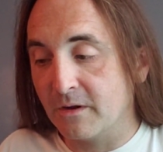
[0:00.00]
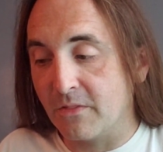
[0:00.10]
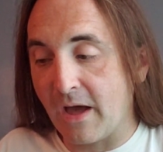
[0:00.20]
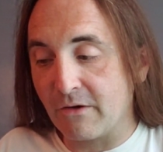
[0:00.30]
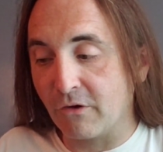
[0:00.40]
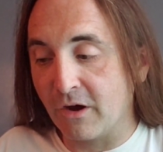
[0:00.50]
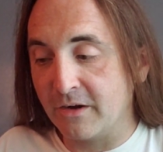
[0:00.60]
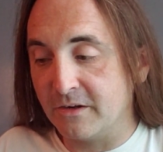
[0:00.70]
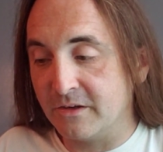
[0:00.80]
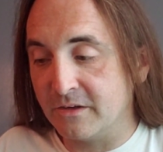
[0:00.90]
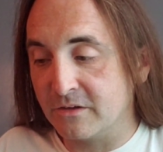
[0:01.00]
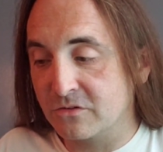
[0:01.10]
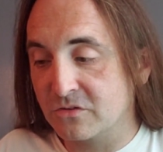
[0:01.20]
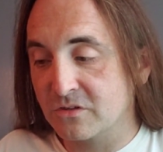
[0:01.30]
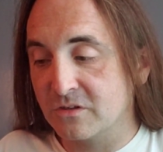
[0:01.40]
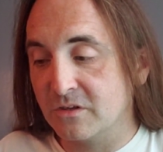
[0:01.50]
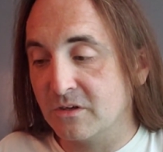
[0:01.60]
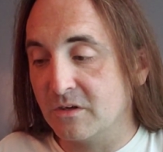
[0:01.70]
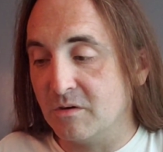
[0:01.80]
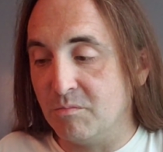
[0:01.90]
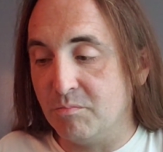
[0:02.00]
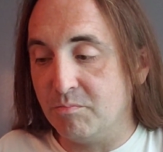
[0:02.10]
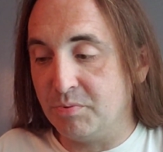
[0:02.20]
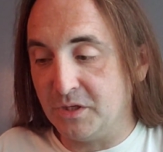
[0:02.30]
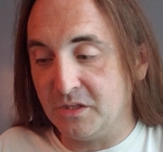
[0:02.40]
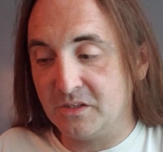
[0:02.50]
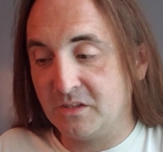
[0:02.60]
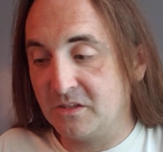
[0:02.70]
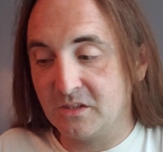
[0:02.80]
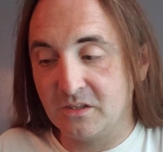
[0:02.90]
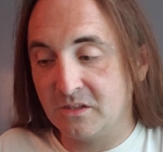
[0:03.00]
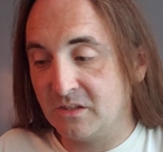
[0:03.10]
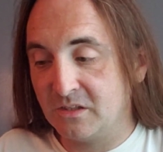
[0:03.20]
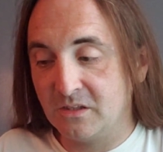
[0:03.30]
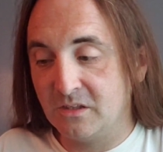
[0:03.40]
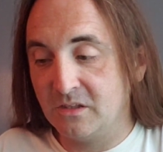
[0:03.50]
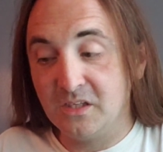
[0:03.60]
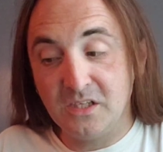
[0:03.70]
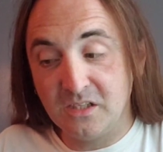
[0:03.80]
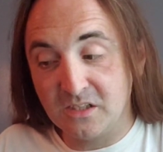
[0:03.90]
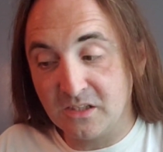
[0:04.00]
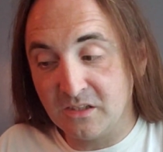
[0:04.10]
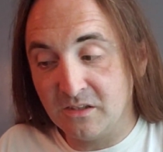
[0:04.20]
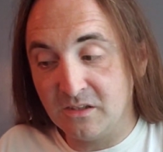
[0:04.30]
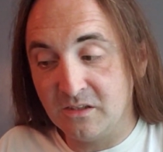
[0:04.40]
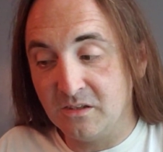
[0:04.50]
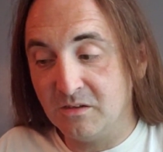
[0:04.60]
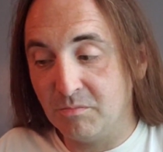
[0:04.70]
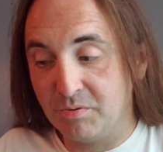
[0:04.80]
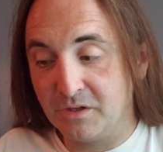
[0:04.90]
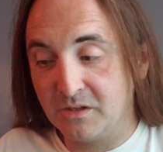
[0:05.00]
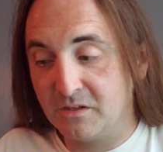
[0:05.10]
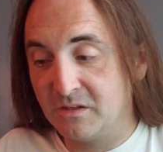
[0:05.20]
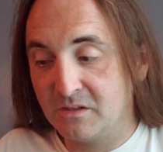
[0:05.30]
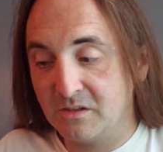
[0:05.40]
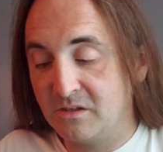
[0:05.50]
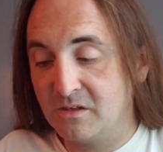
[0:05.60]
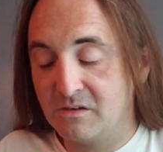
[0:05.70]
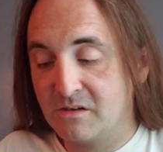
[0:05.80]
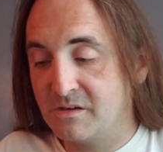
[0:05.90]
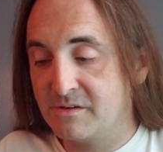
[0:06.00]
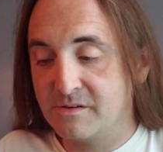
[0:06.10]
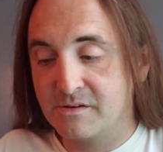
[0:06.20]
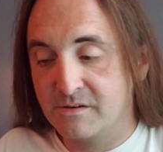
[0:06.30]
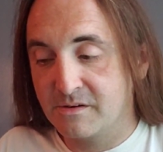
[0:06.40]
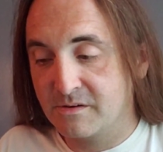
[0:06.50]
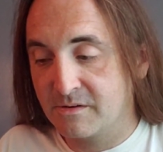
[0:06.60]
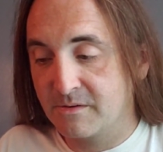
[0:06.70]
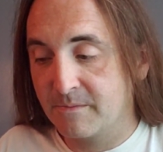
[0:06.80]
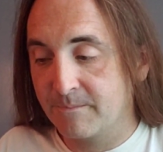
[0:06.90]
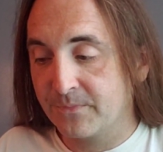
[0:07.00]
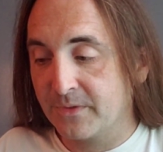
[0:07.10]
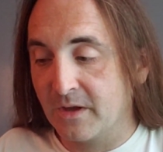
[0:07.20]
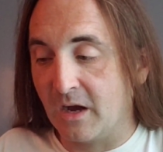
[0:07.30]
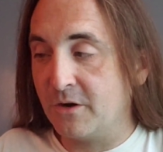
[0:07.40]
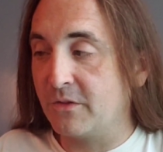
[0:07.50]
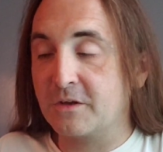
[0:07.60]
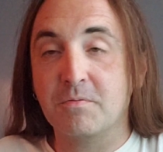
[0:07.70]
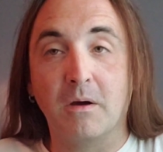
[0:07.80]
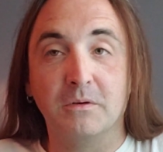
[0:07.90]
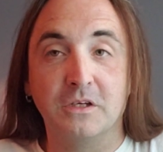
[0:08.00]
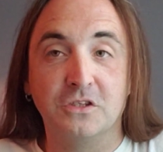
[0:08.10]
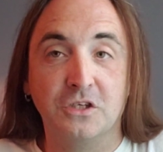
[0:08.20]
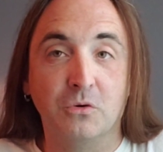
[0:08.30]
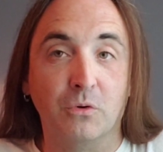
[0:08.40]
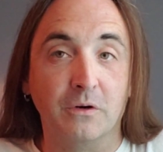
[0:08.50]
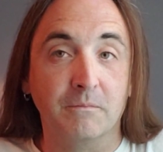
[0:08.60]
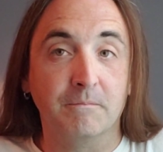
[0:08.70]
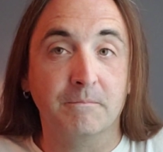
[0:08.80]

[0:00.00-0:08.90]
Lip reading: that line is B, D, D, D, E, D, B, D, D, E. I know that's probably a G chord.